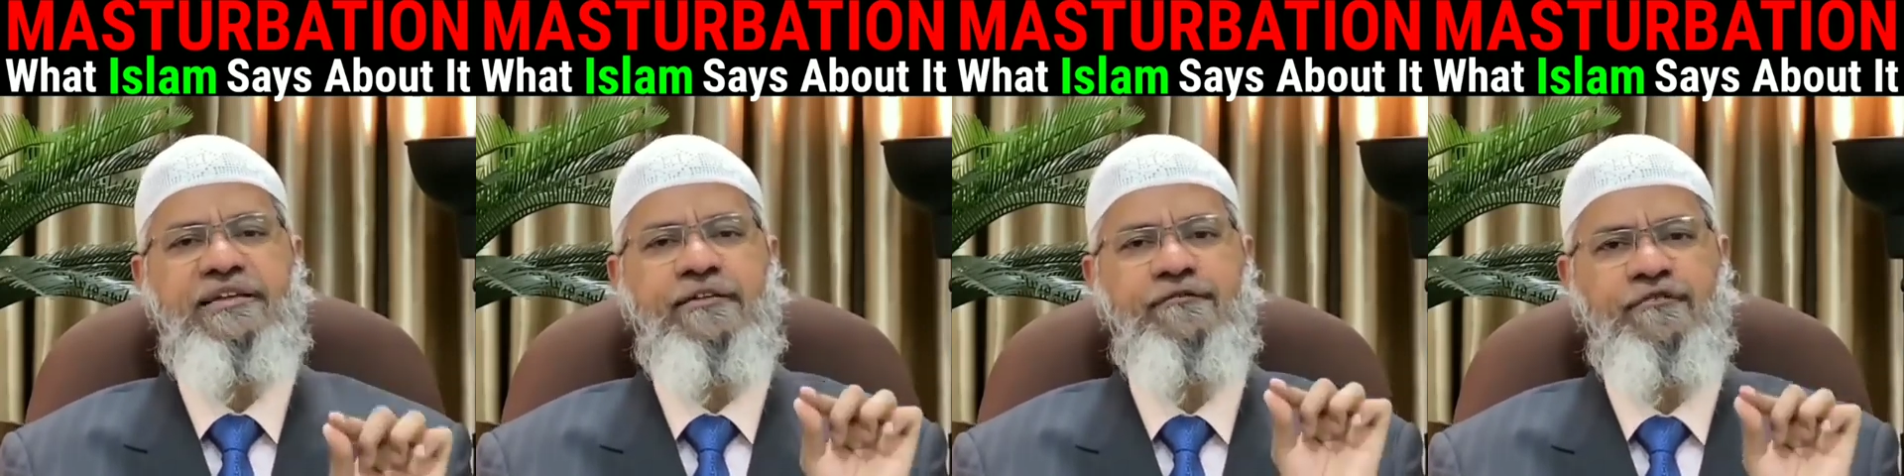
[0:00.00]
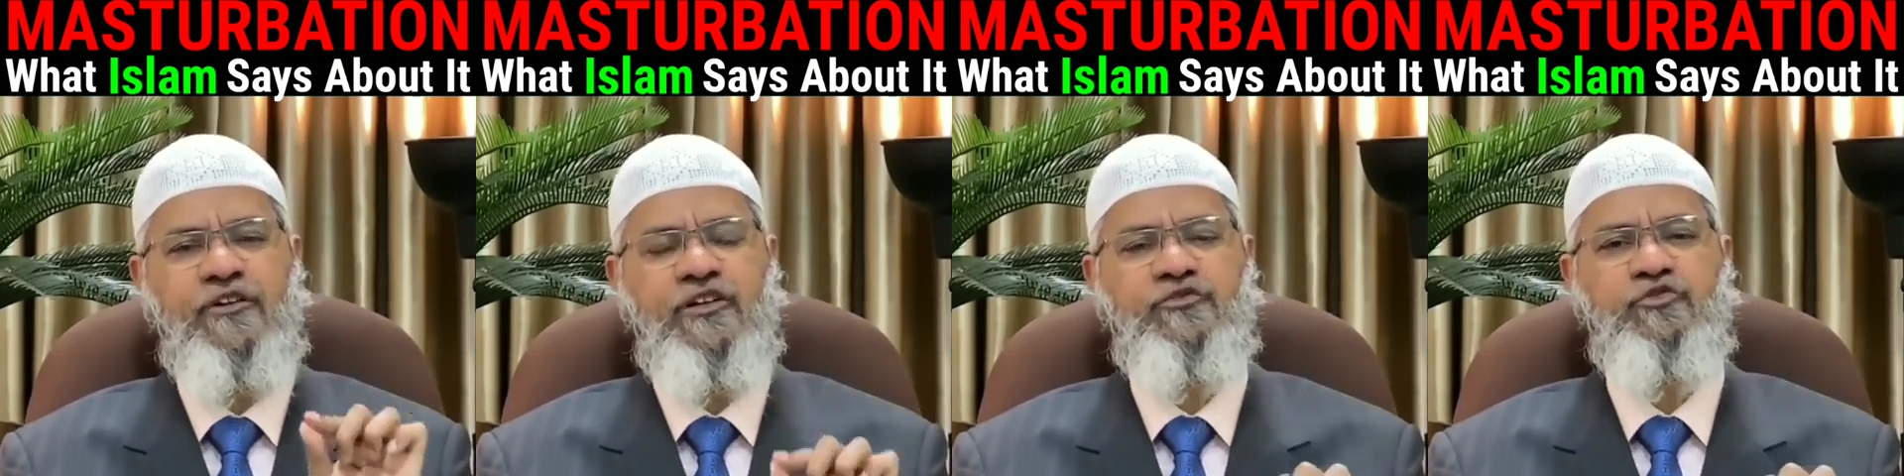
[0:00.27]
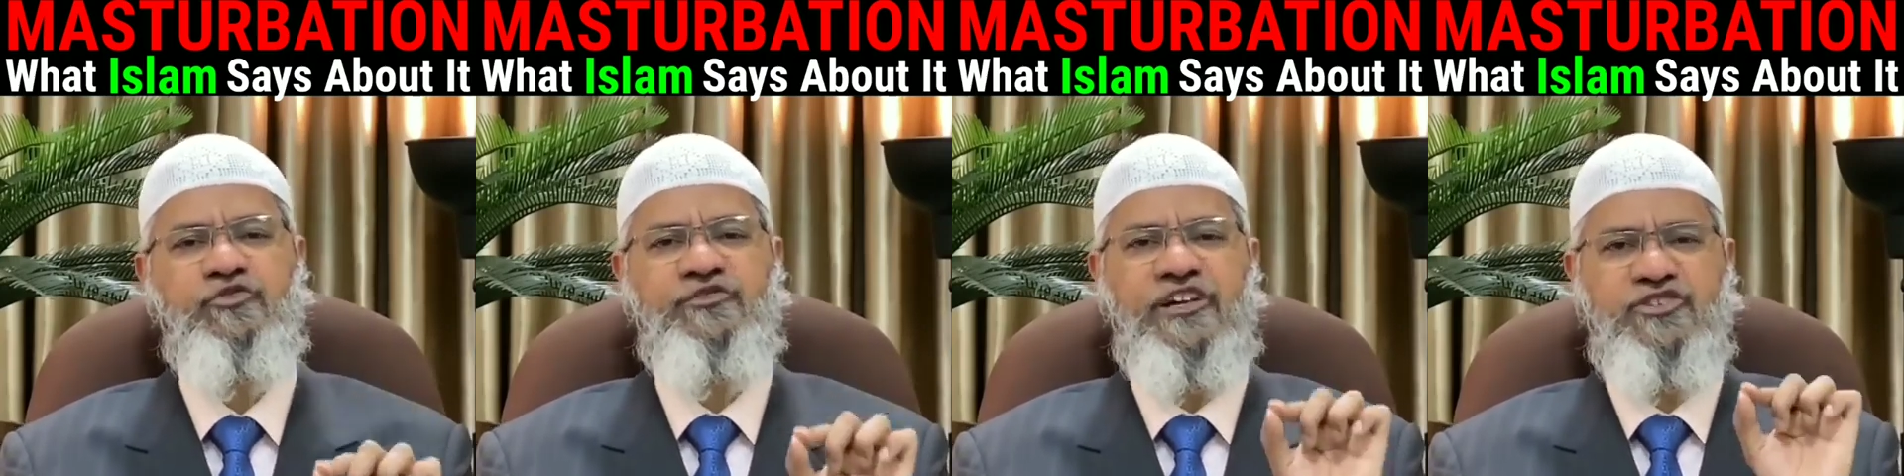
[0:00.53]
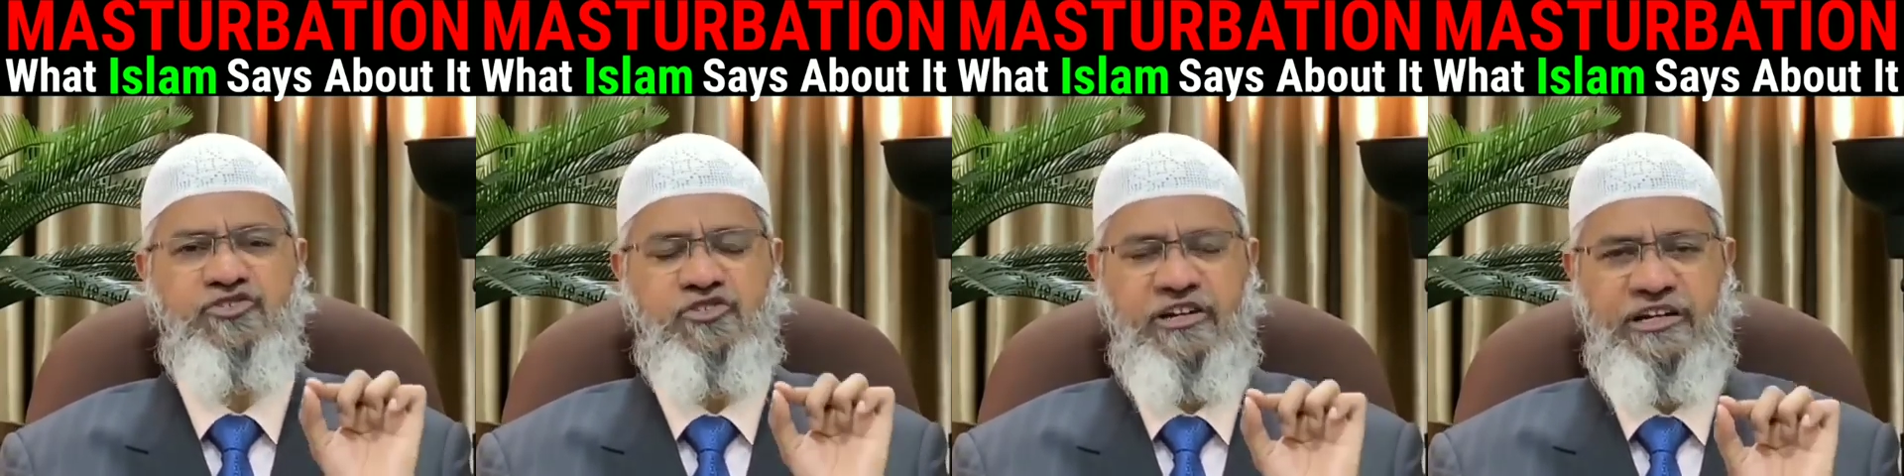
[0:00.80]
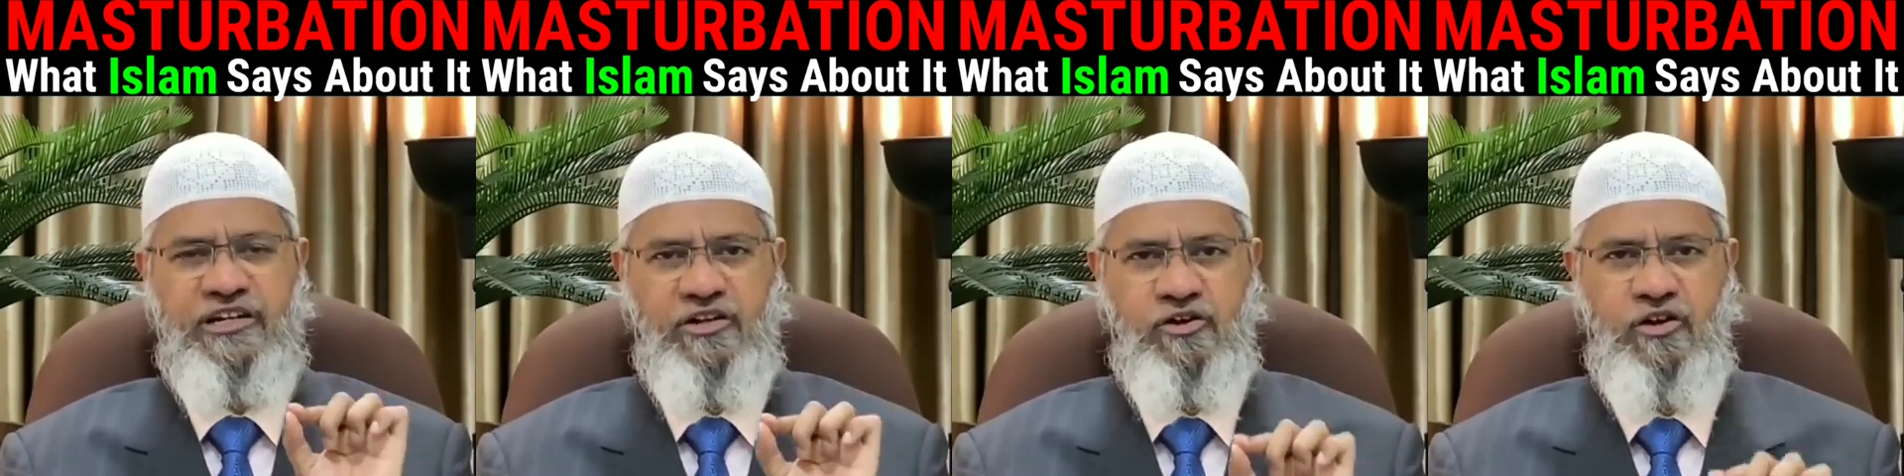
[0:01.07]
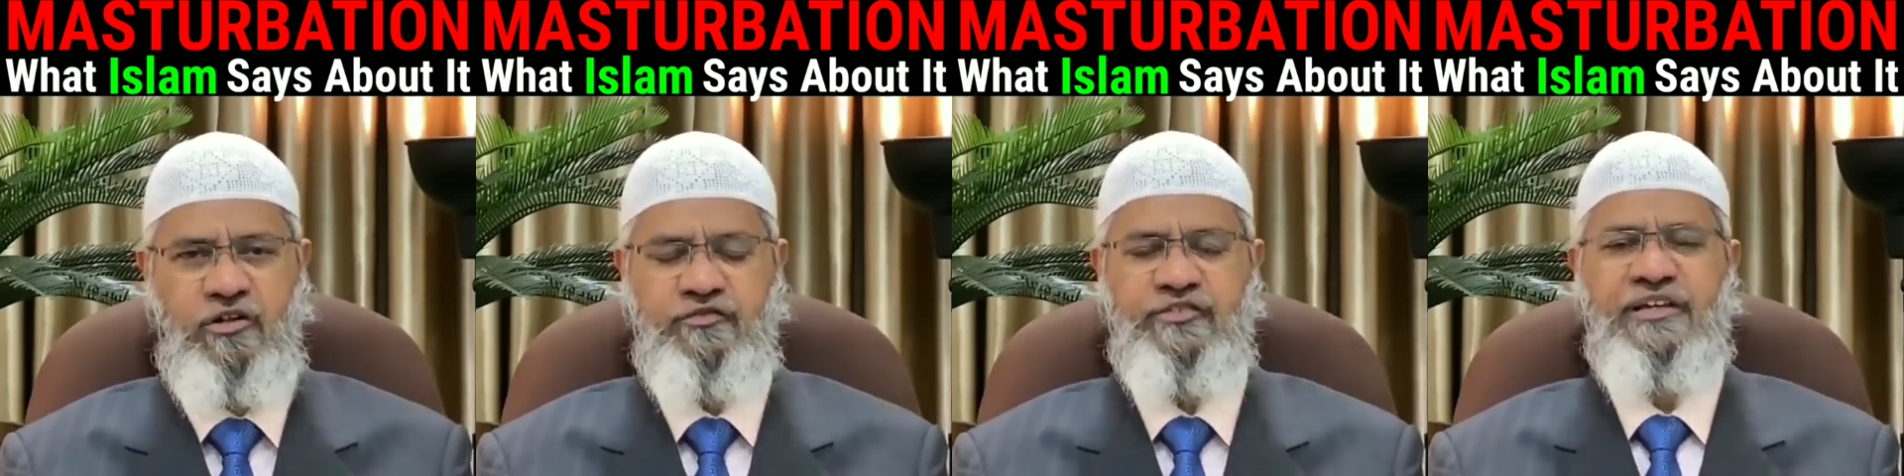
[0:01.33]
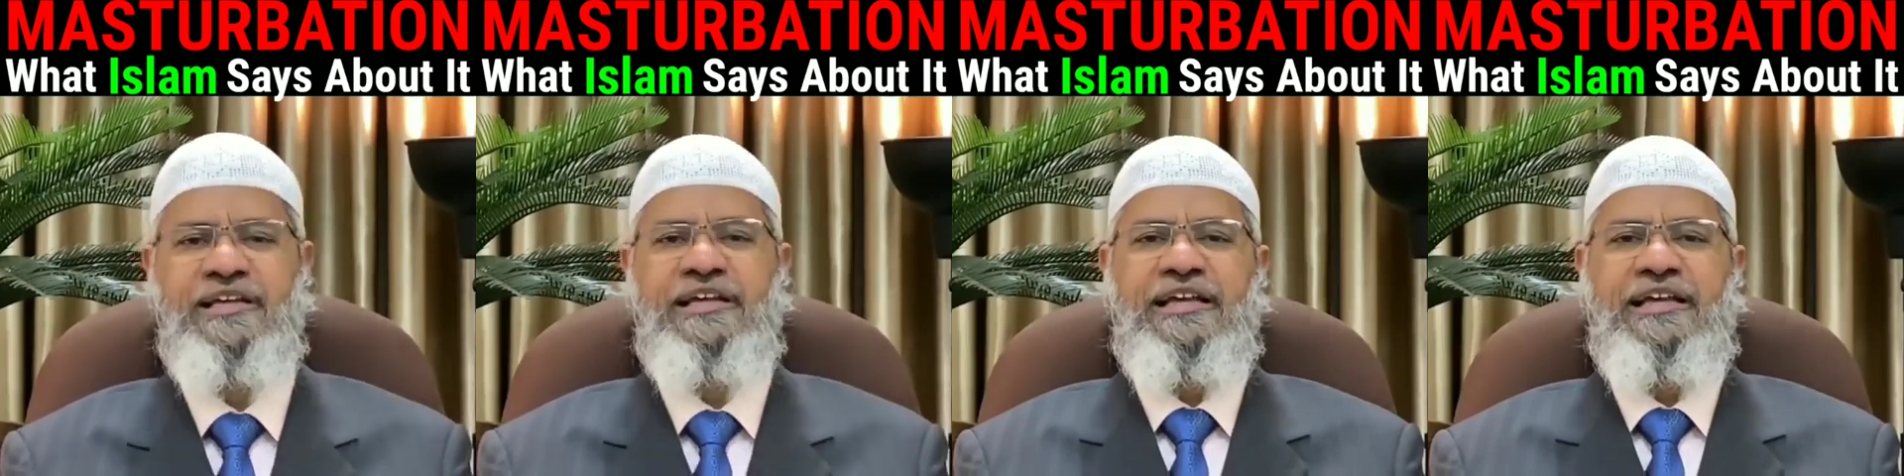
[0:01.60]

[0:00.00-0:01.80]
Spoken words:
refers to sexual intercourse.